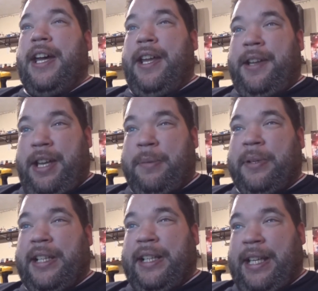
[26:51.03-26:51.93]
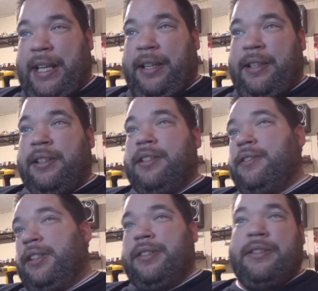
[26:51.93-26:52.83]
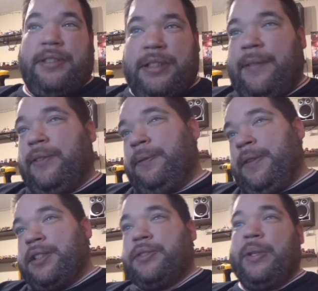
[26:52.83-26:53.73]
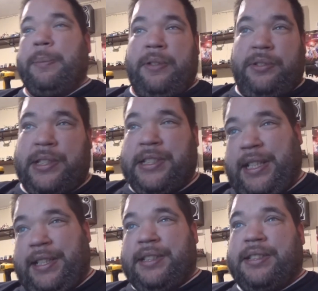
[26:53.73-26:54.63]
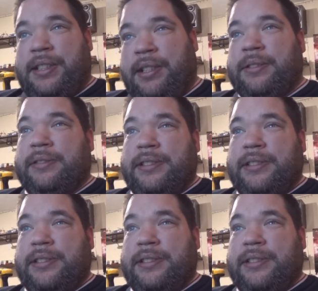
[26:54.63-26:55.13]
an arm and a leg, and I know you don't have the funds for the postage either, so.